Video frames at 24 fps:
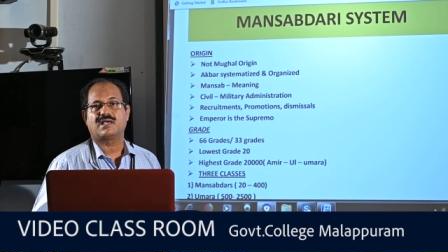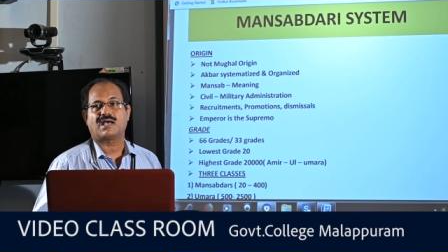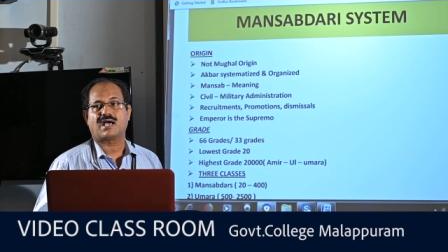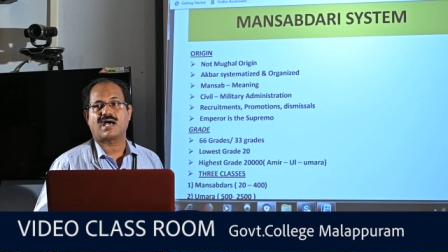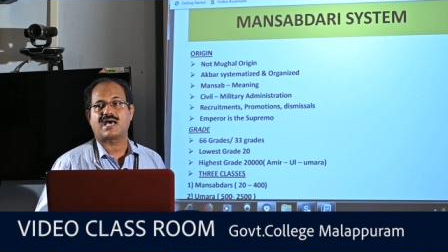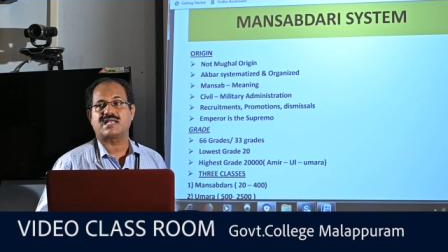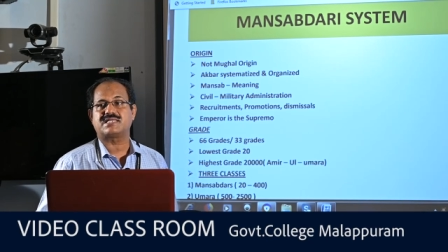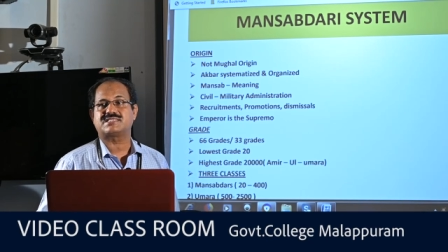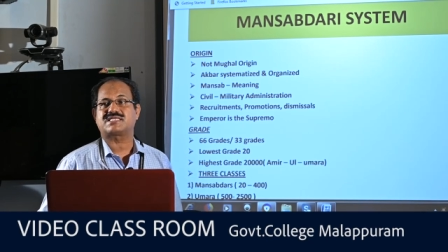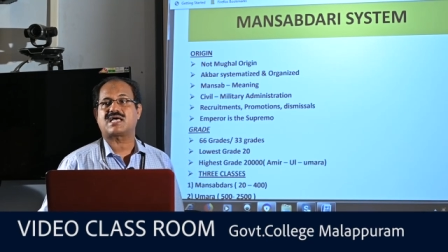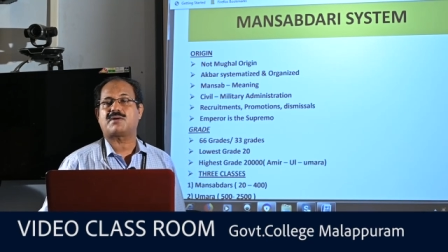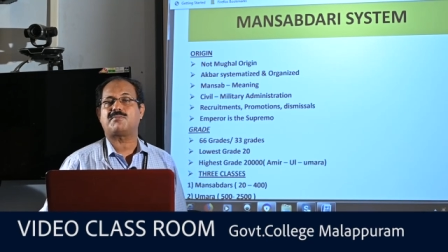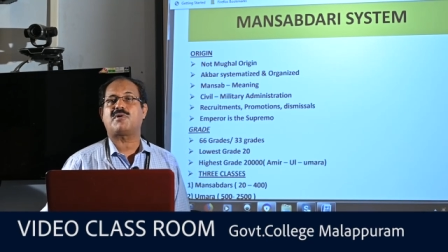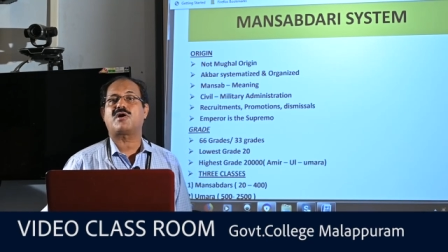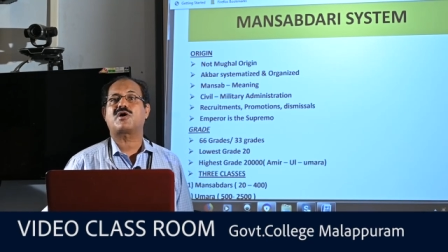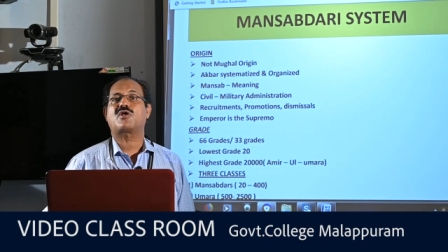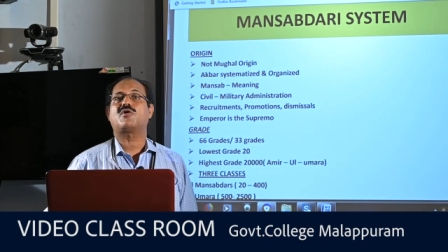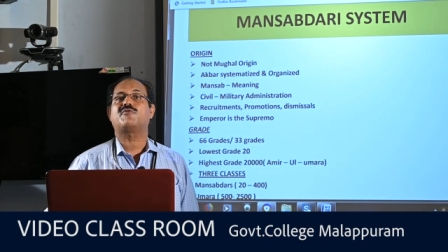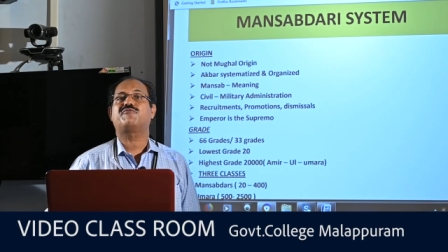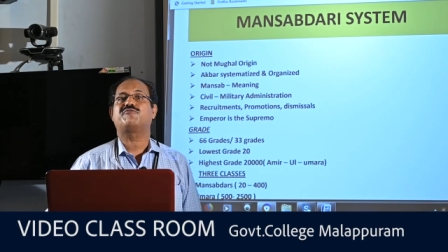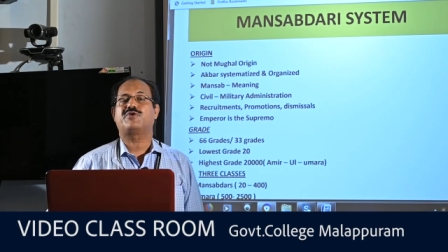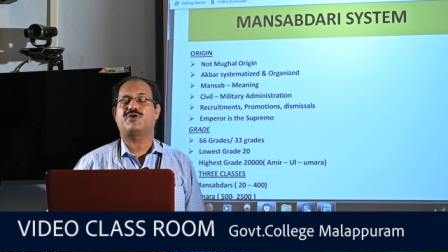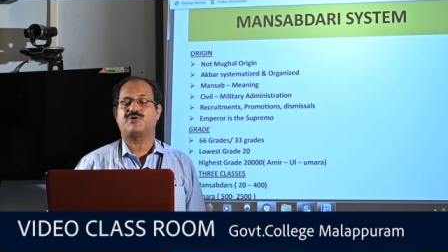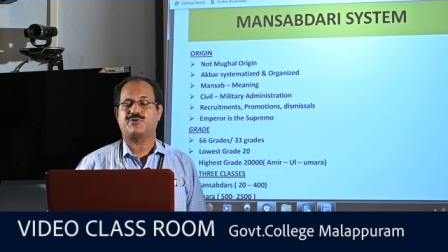and some are
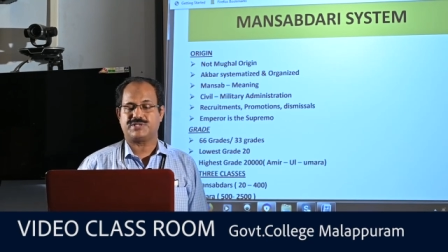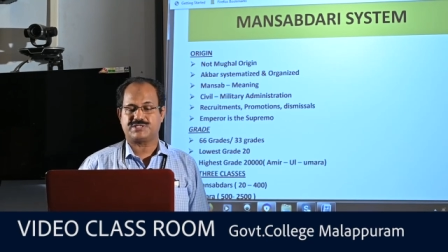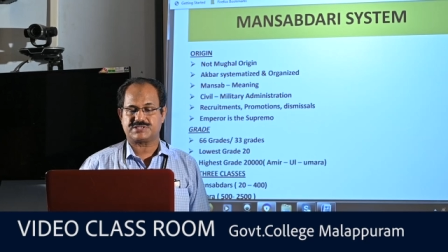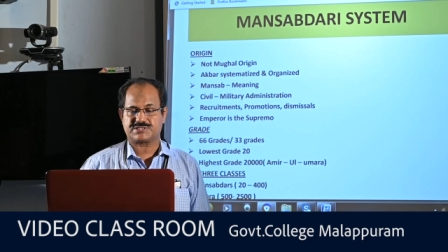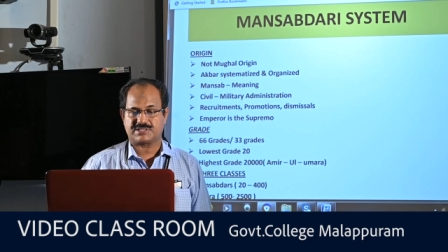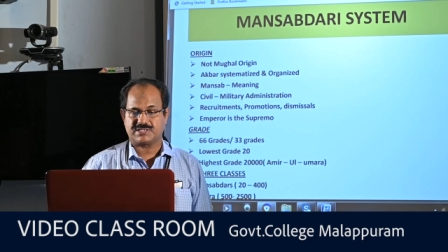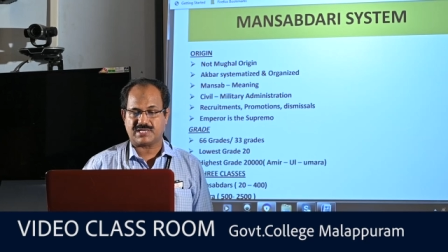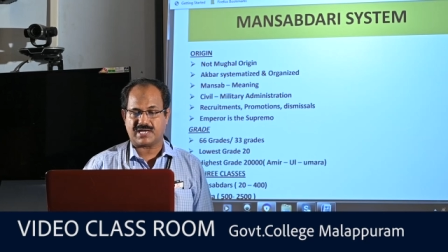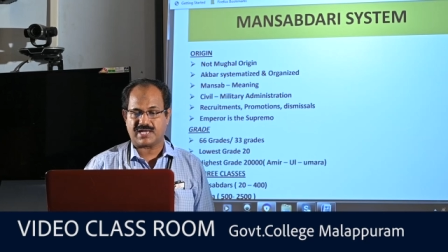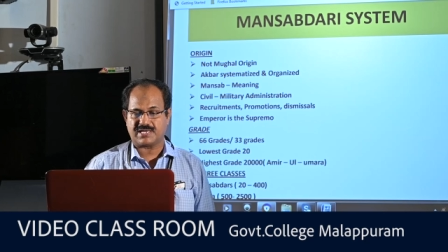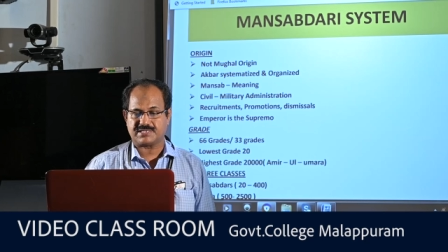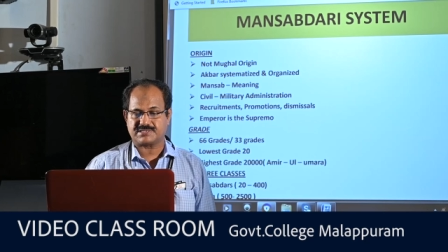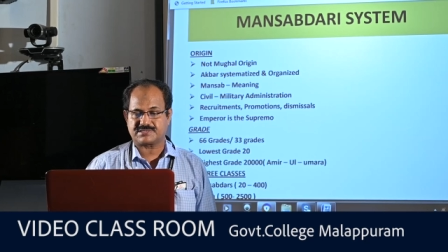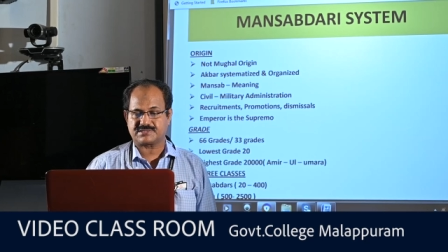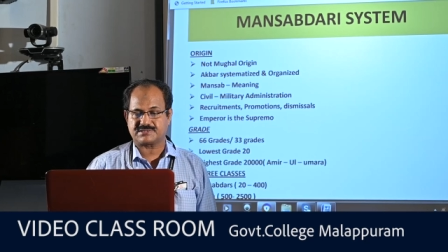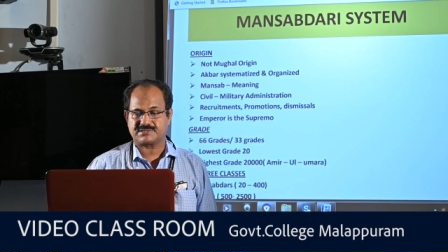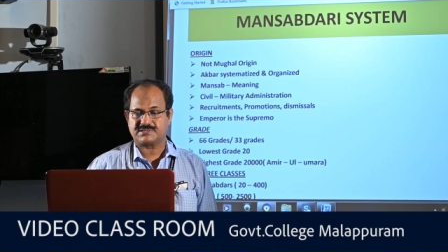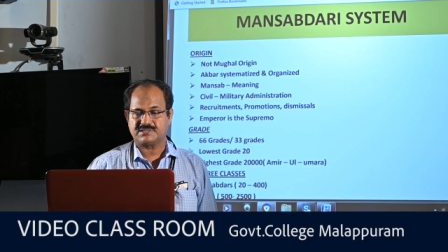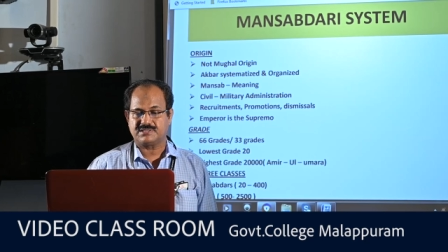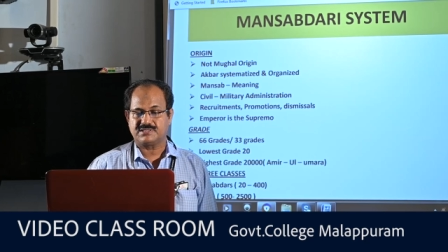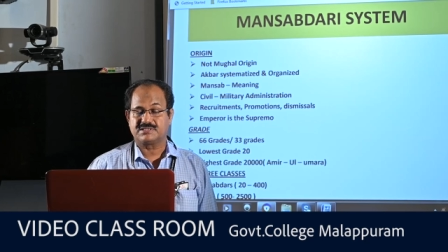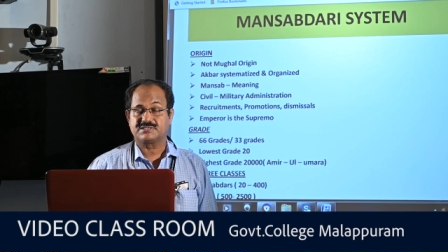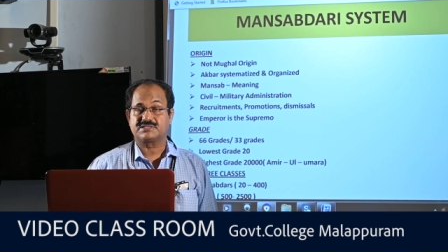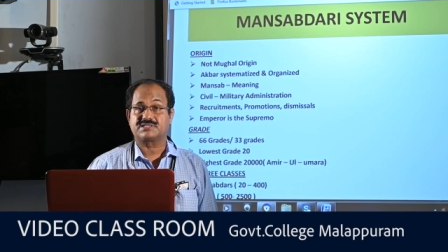of view is that
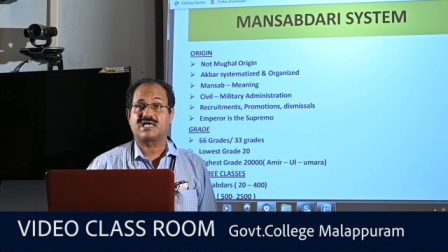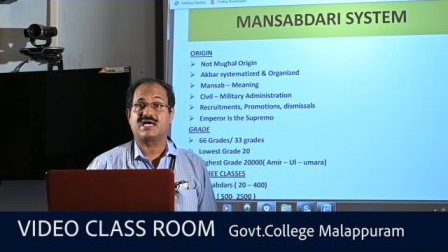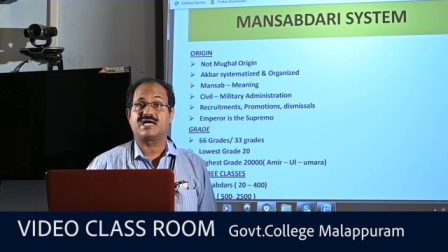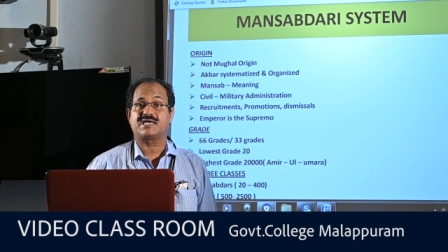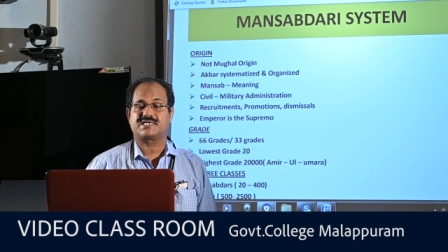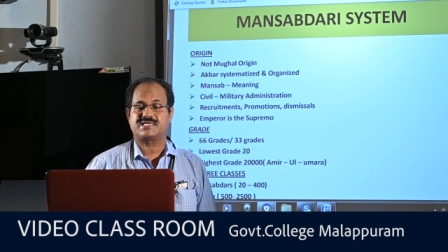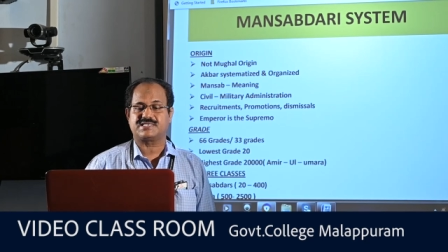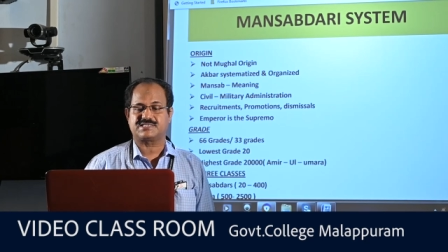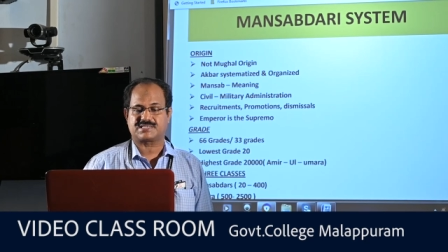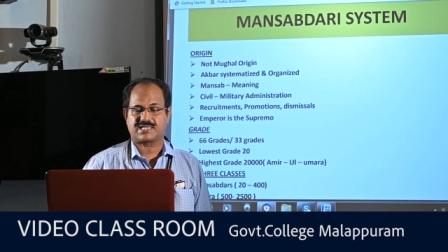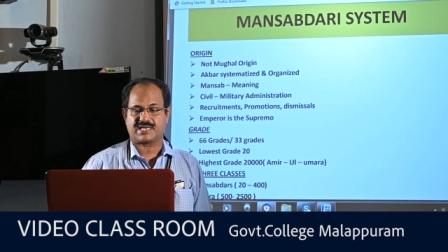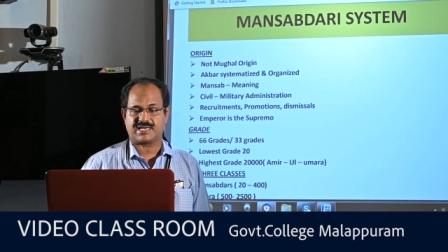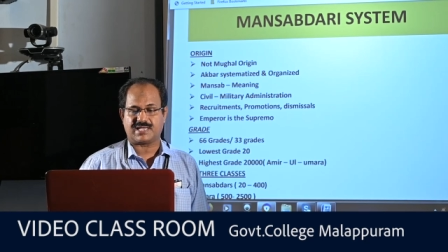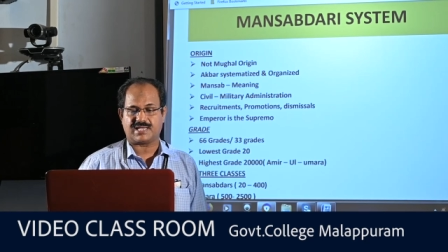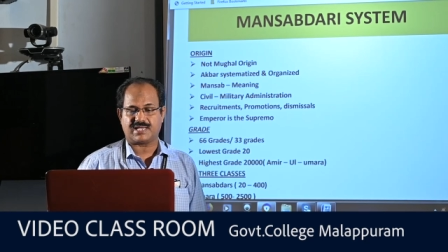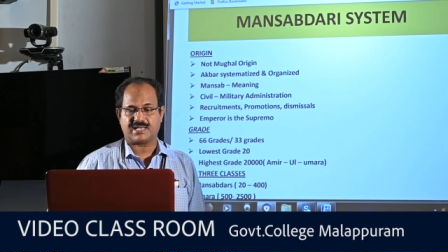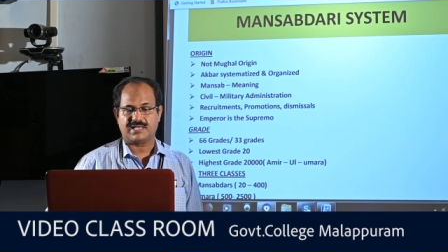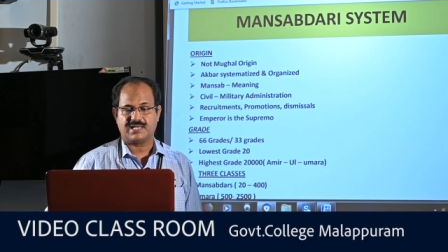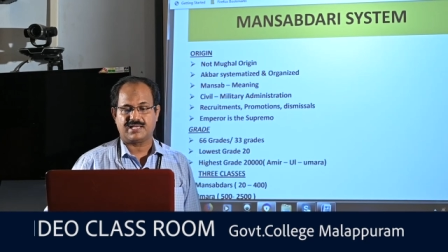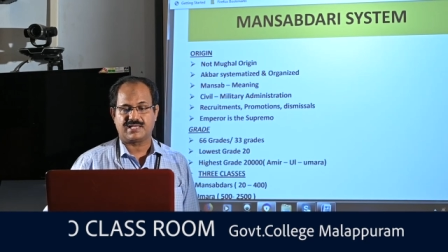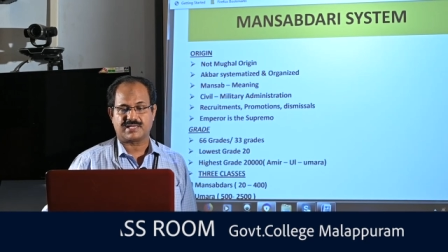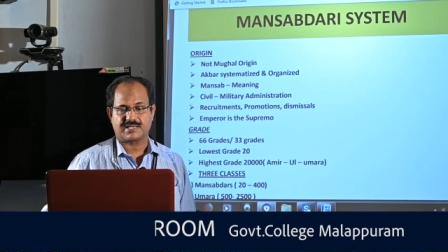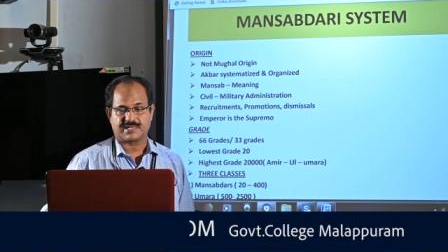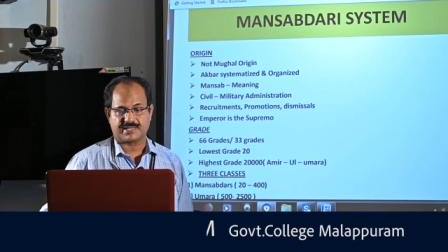33
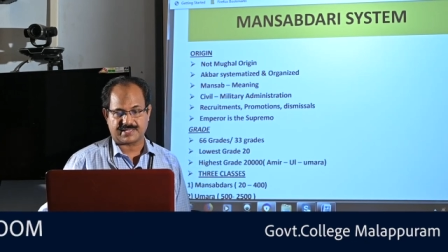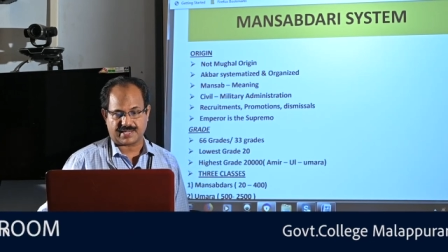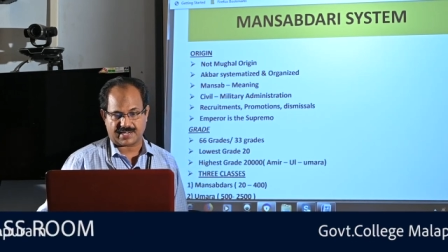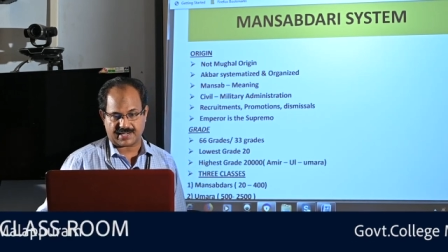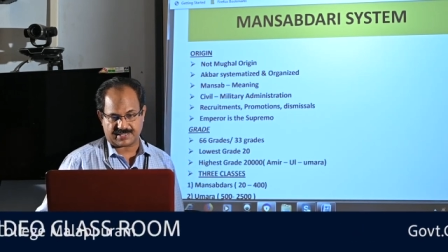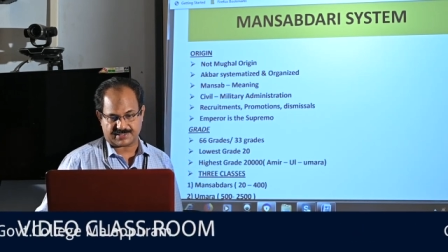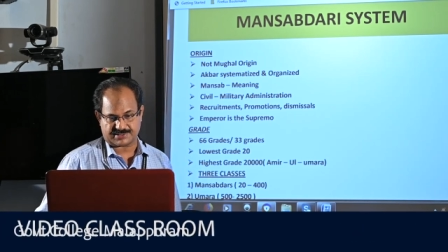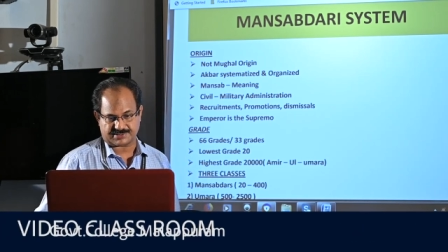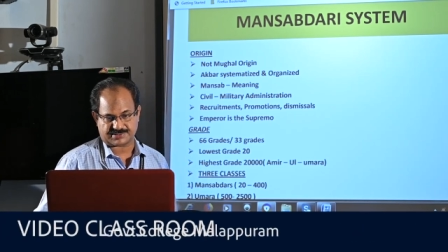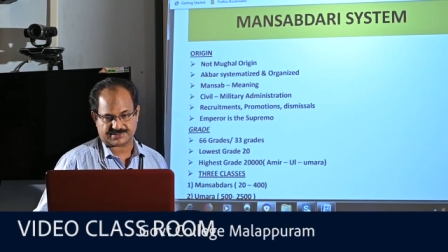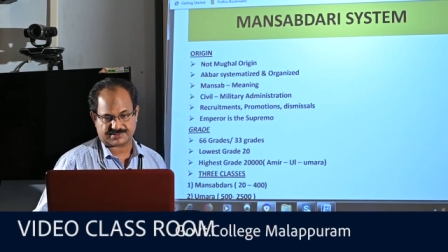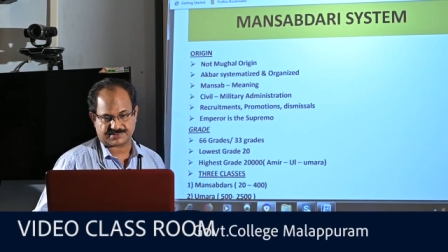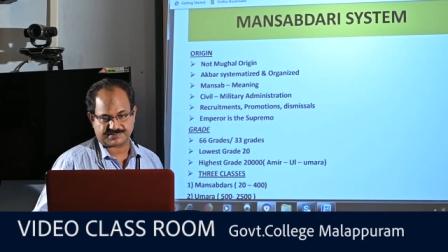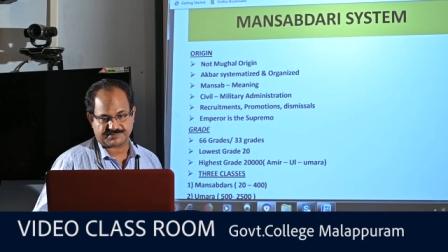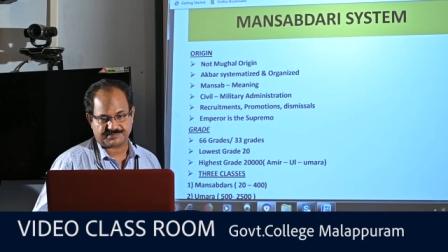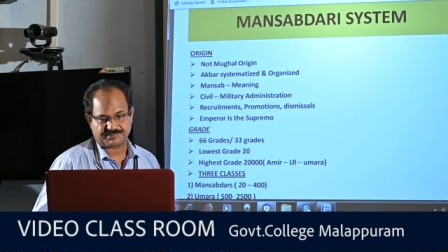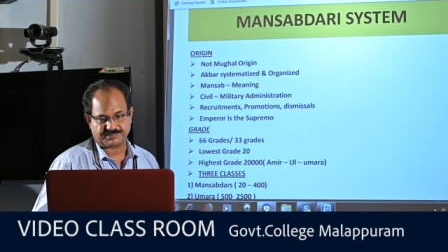grades.